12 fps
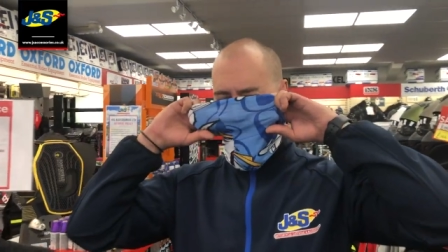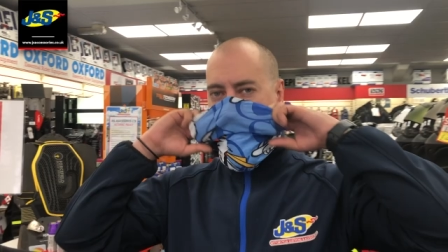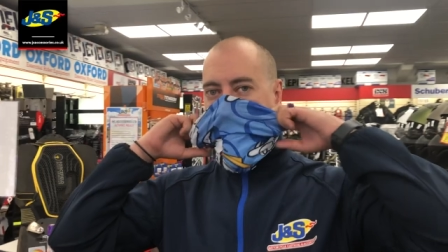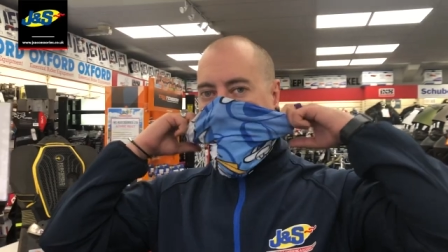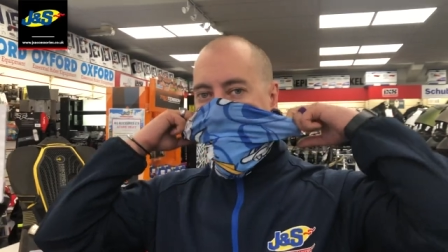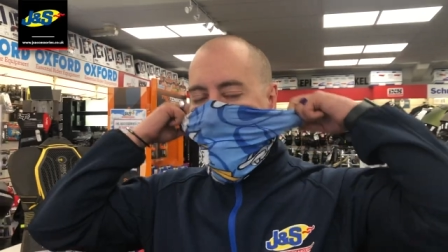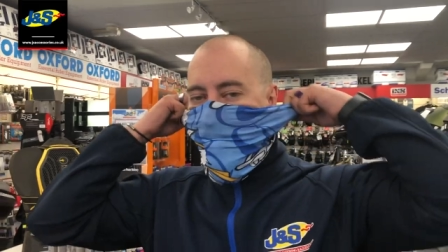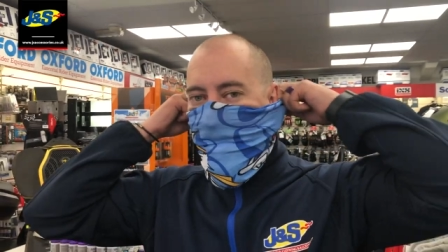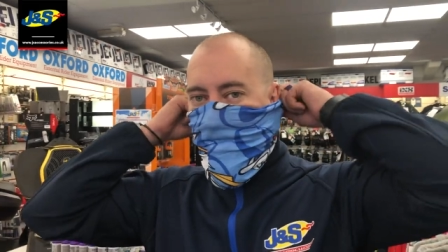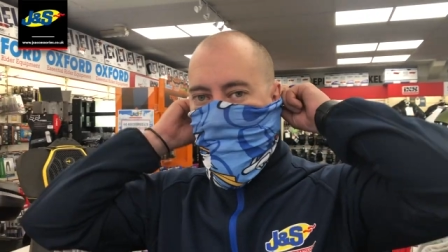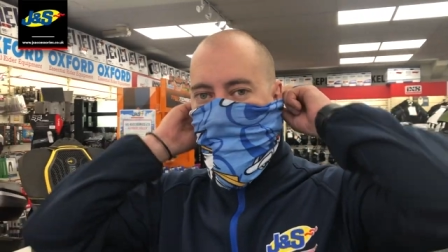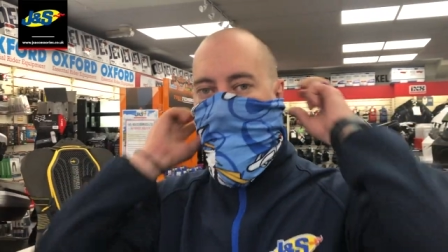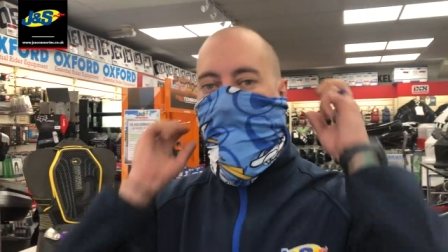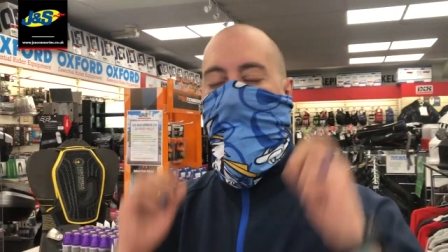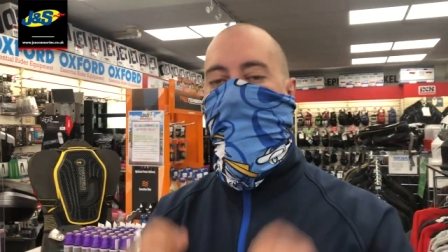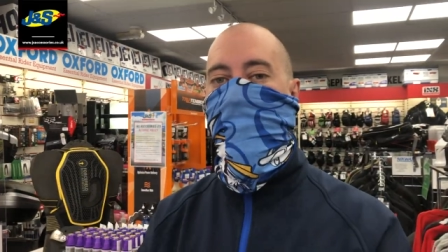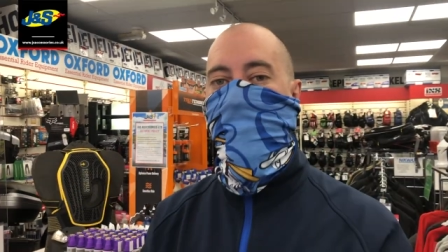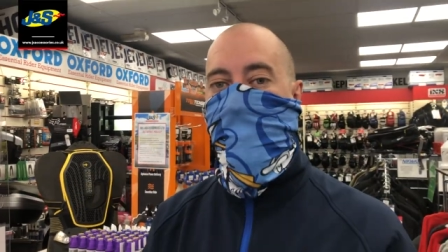it up over your mouth and your
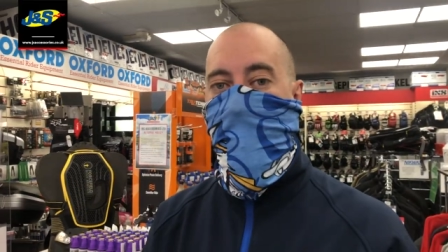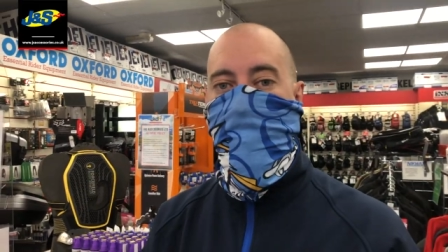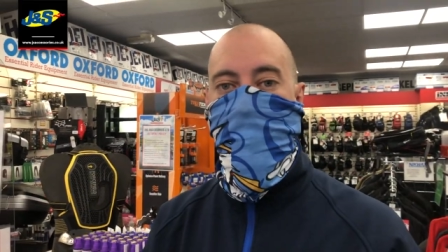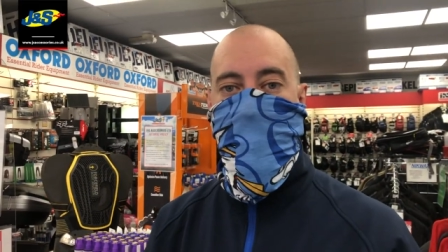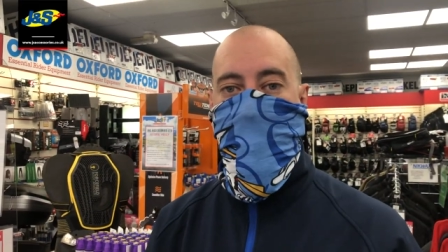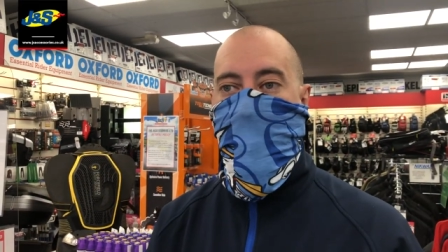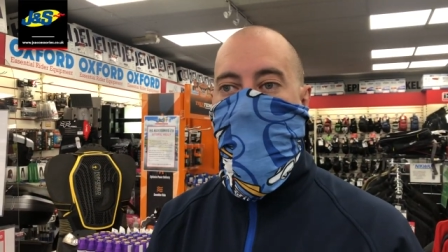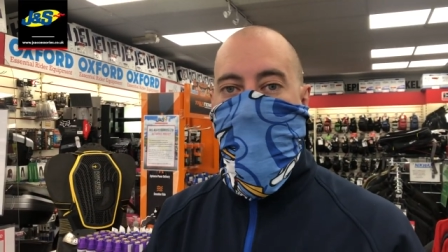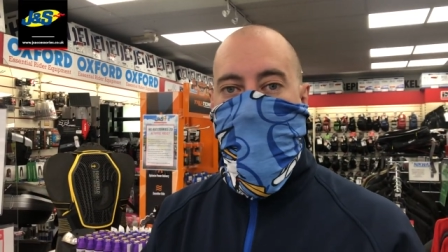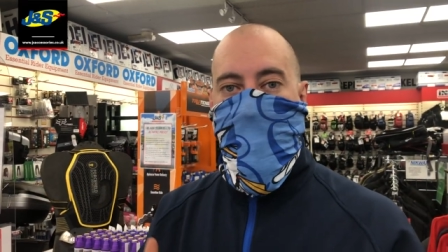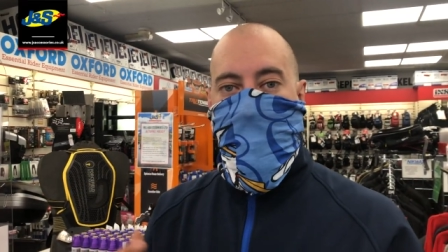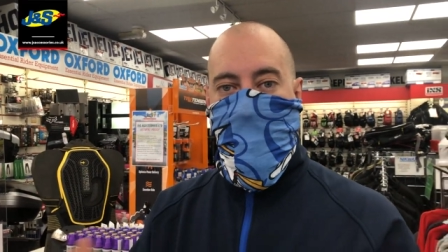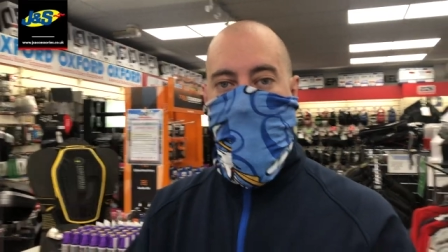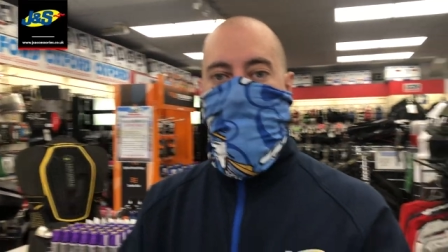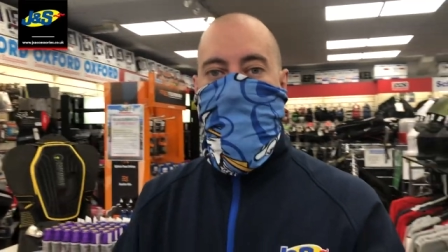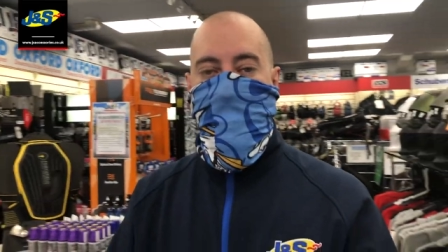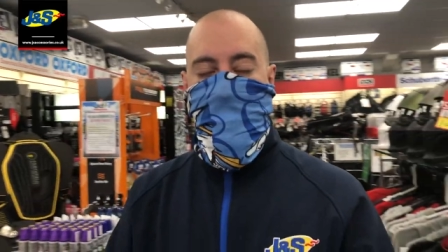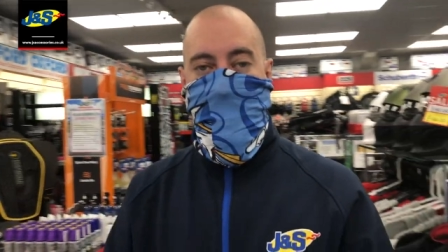nose.
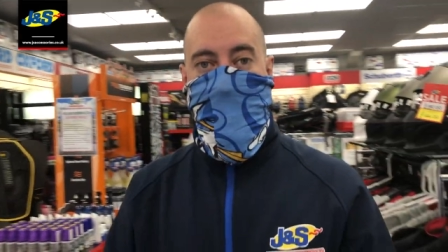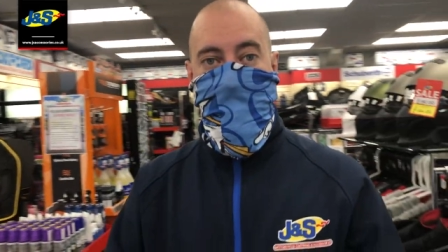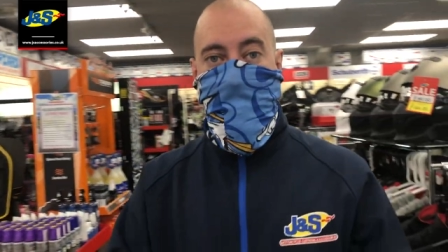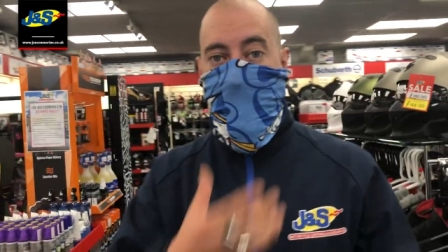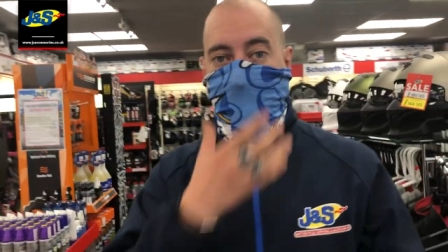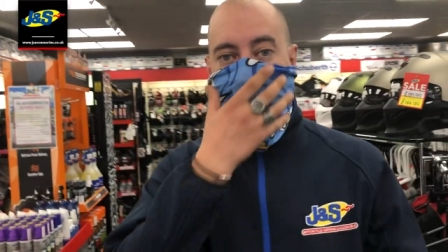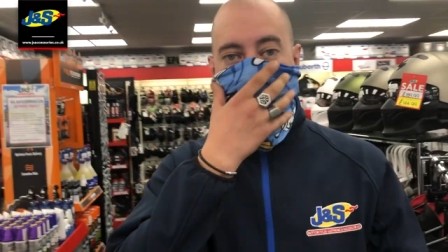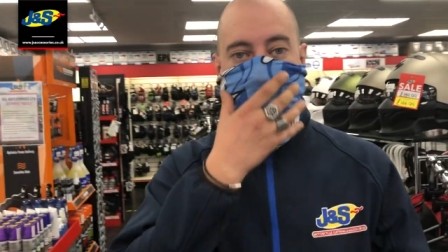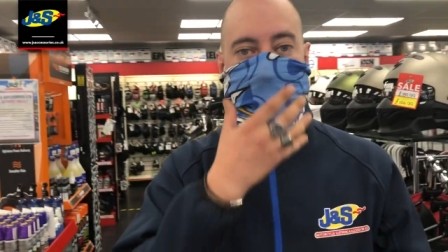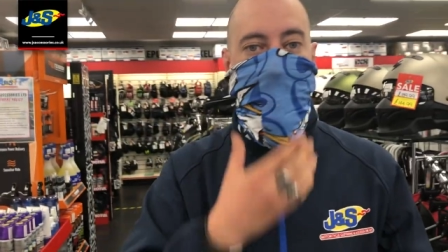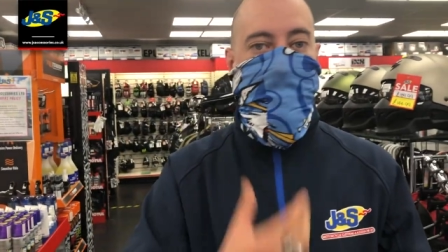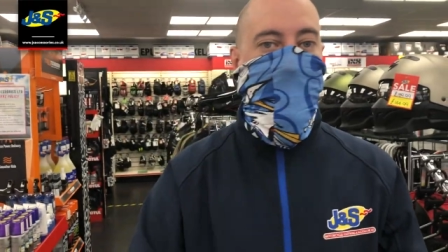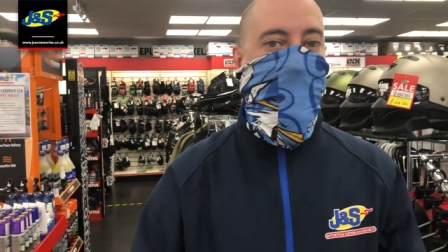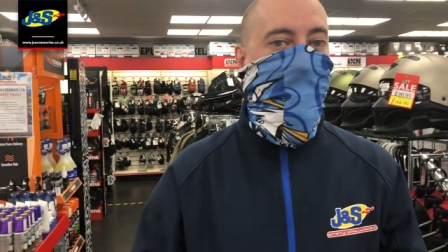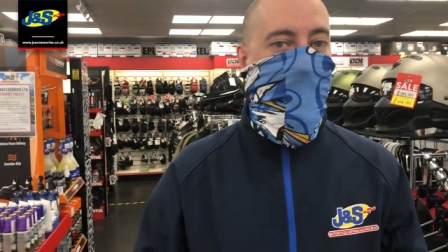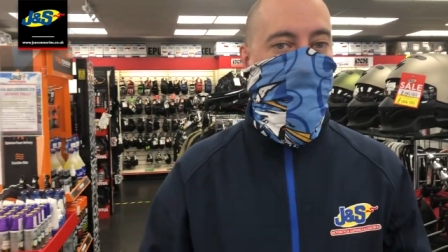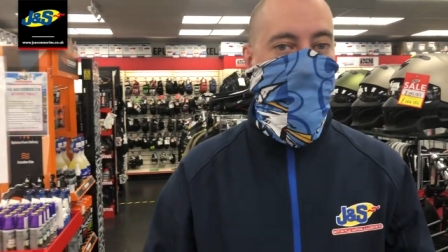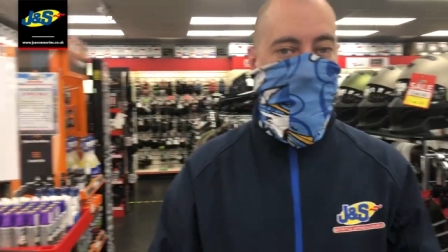Keeps you safe. It is a covering on
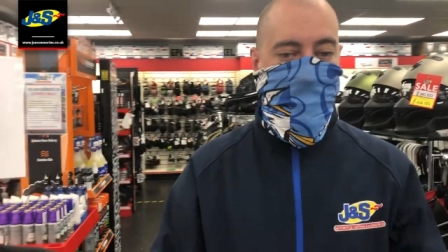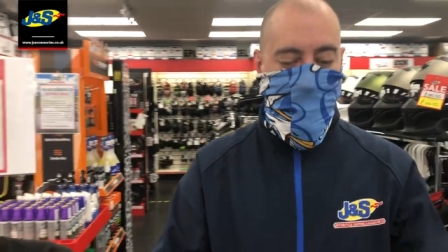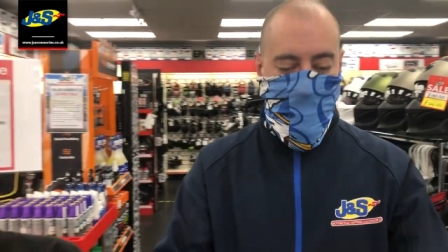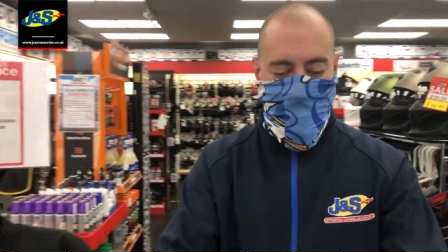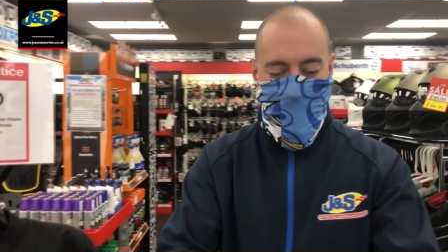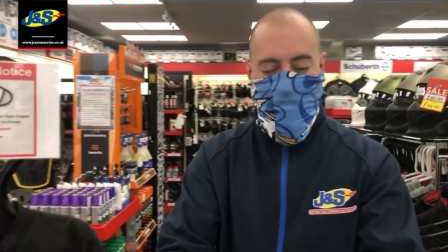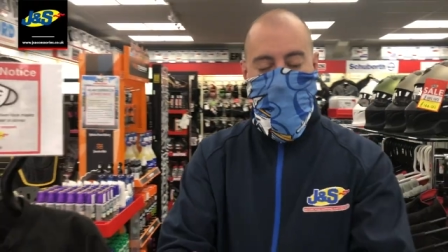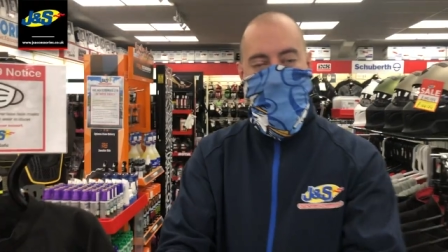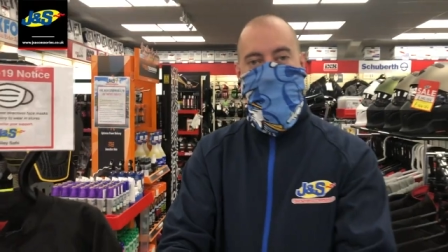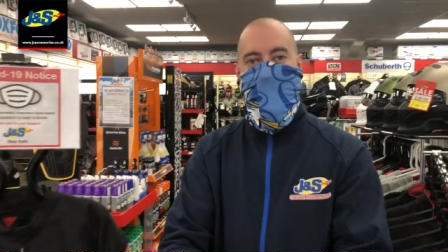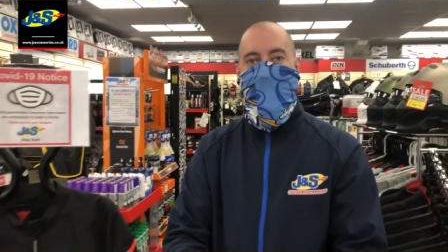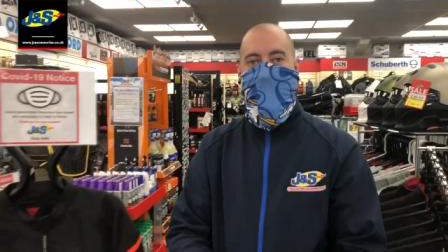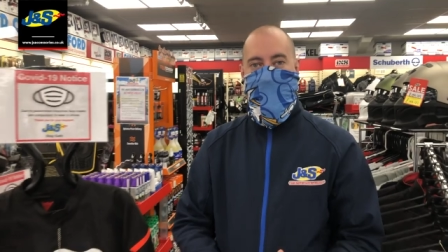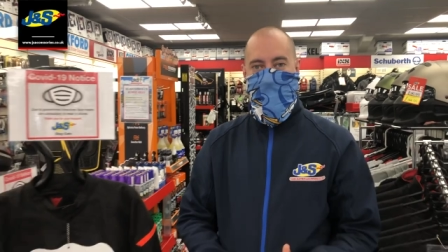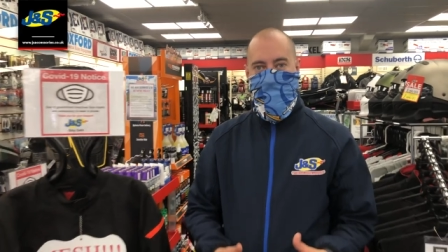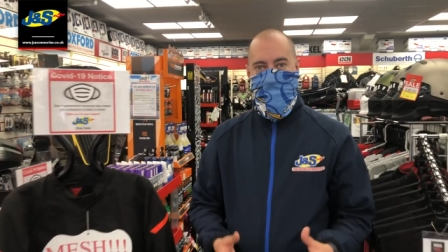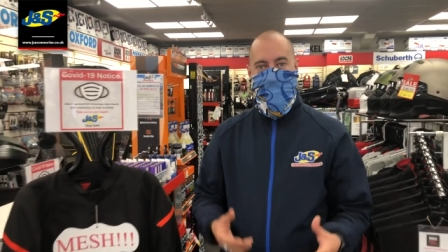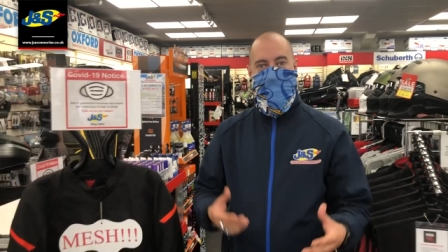that one. You can then wash your
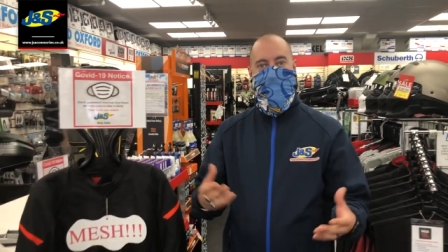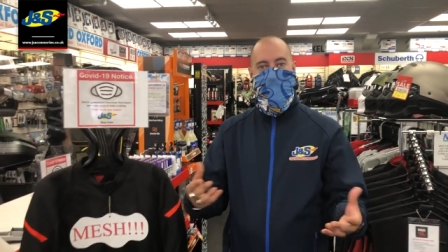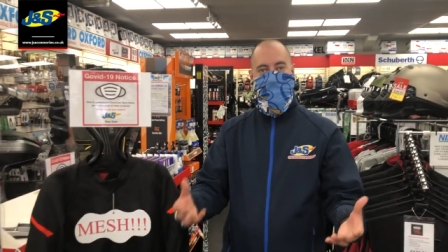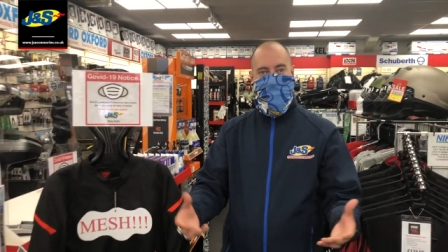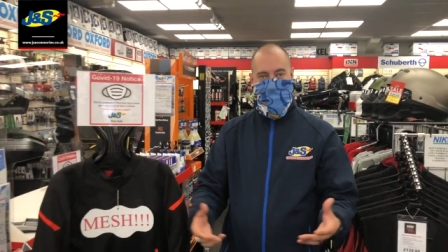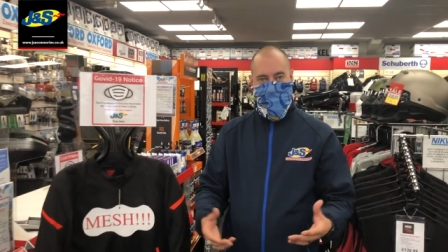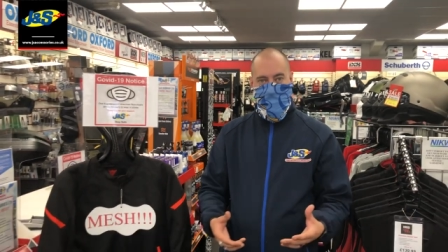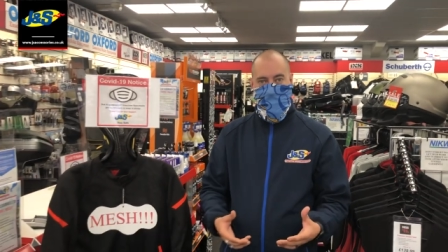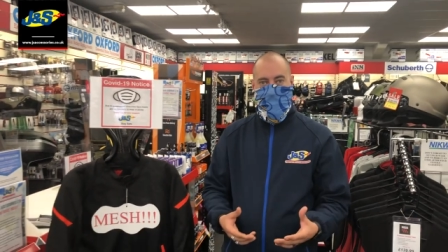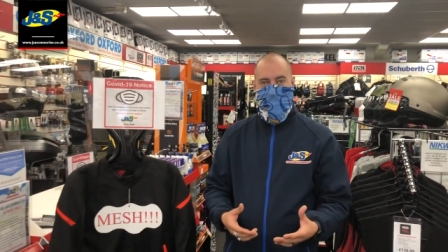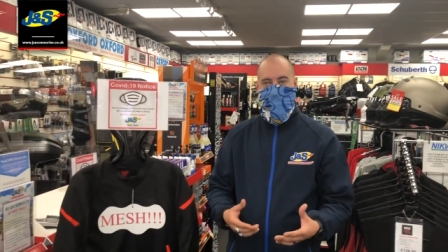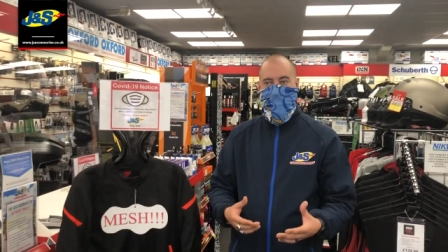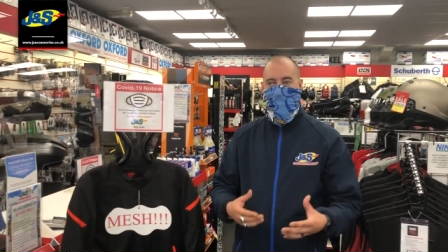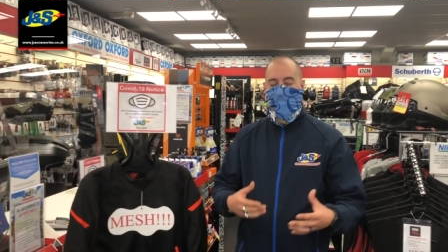hands, come into store.